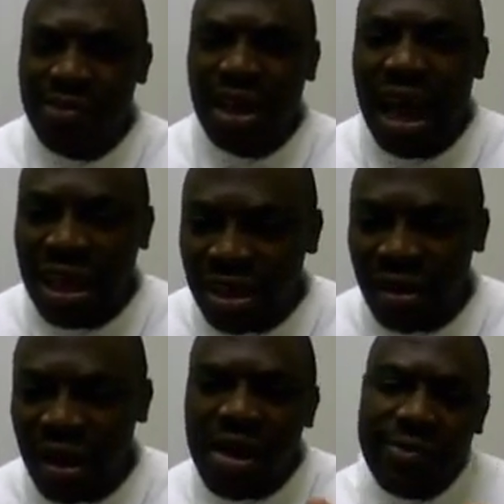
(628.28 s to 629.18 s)
that I've
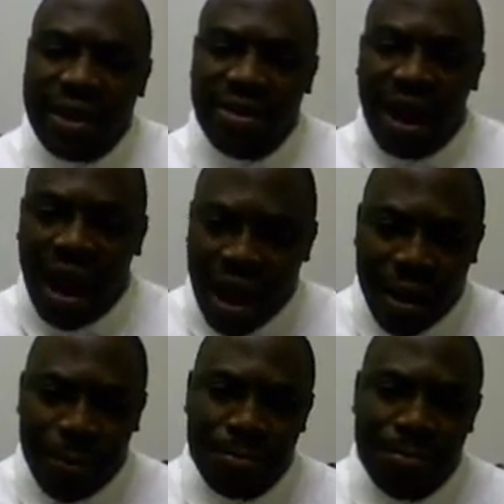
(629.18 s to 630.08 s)
gathered over
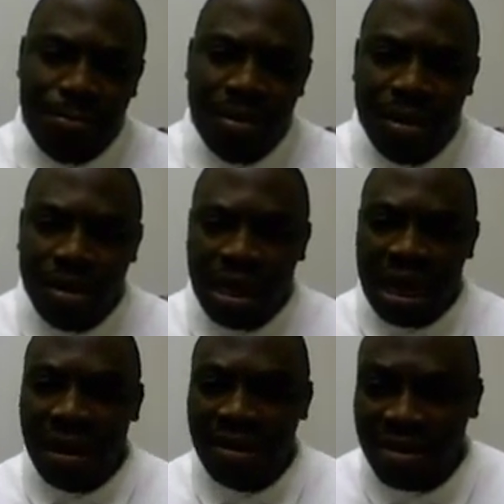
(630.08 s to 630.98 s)
time
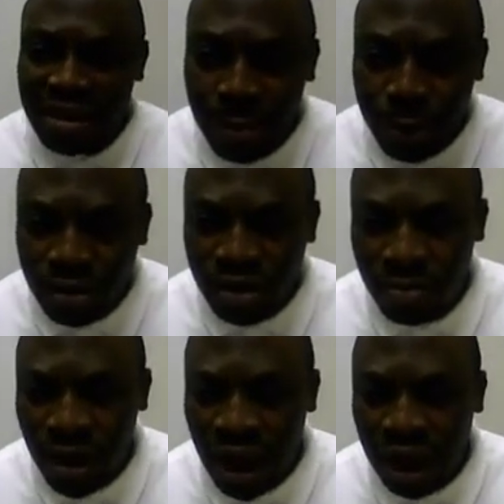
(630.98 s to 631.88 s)
in my
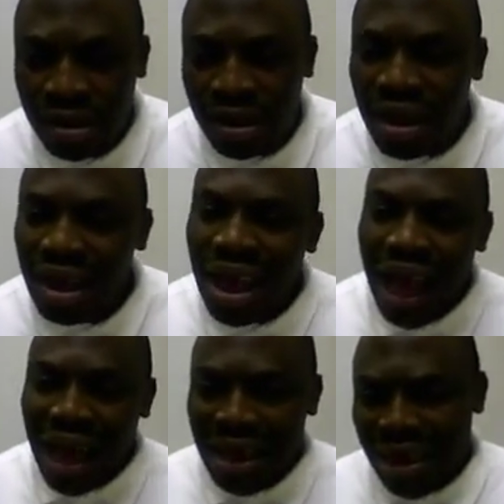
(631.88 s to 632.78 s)
subconscious mind,
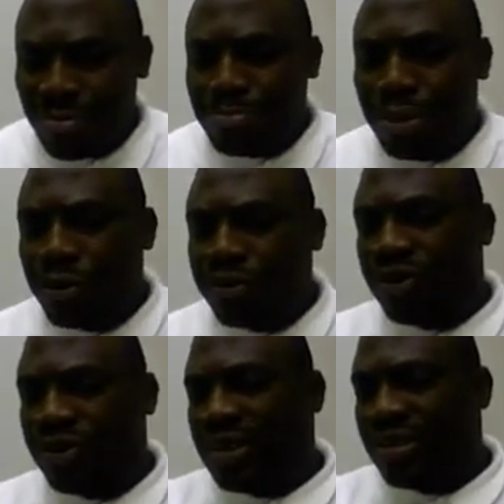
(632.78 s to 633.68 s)
I can pull
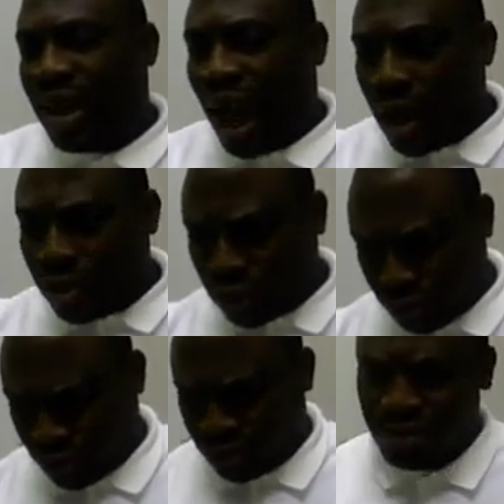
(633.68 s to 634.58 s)
things out